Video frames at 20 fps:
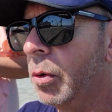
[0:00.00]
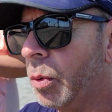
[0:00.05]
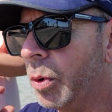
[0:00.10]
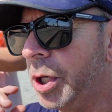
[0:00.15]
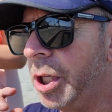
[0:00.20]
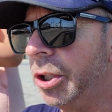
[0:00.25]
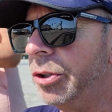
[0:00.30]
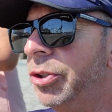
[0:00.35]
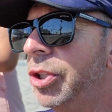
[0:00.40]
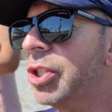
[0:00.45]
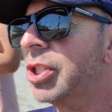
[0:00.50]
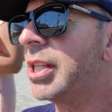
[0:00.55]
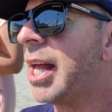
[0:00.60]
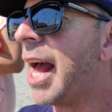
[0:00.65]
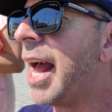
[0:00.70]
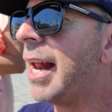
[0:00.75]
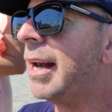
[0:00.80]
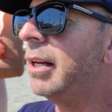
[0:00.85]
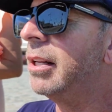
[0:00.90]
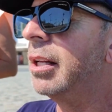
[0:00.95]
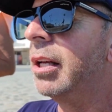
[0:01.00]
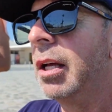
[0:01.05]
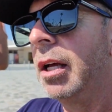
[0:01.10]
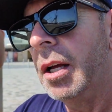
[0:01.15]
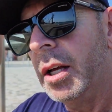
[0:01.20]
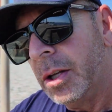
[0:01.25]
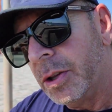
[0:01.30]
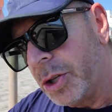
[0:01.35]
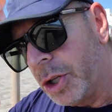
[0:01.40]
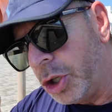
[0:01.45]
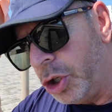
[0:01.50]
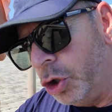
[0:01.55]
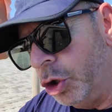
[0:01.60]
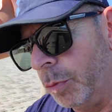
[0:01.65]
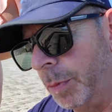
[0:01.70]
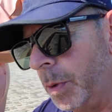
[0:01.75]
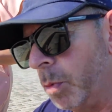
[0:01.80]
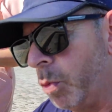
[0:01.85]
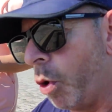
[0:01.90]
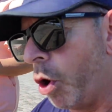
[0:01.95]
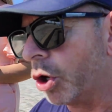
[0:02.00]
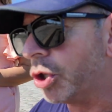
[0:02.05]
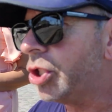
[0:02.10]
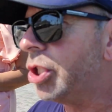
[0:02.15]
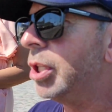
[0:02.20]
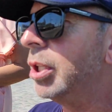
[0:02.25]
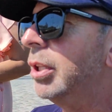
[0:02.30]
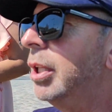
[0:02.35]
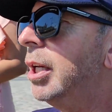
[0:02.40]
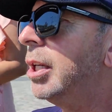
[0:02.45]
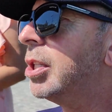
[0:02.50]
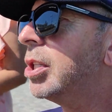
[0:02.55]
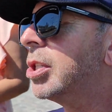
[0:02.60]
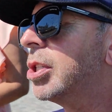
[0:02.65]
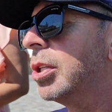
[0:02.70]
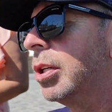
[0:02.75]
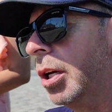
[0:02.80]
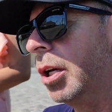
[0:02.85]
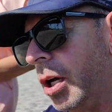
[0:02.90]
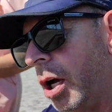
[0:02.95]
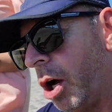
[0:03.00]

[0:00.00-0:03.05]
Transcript: we understand that you'll be watching this